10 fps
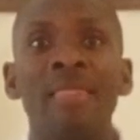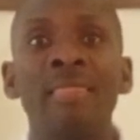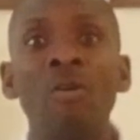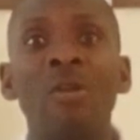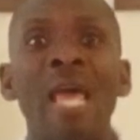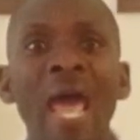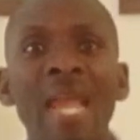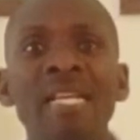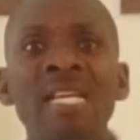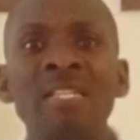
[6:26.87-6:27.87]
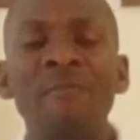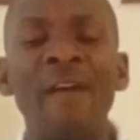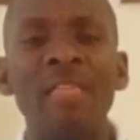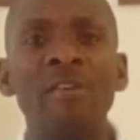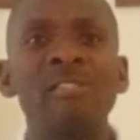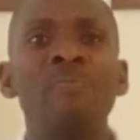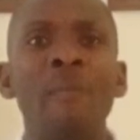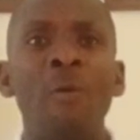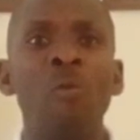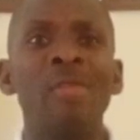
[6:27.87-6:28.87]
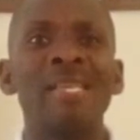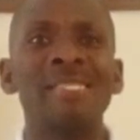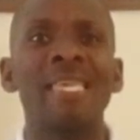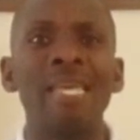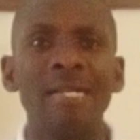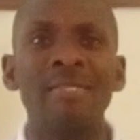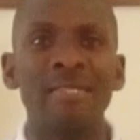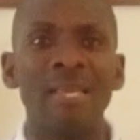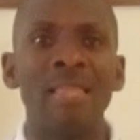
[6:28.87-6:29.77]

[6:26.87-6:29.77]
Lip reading: they will identify those people with the skills.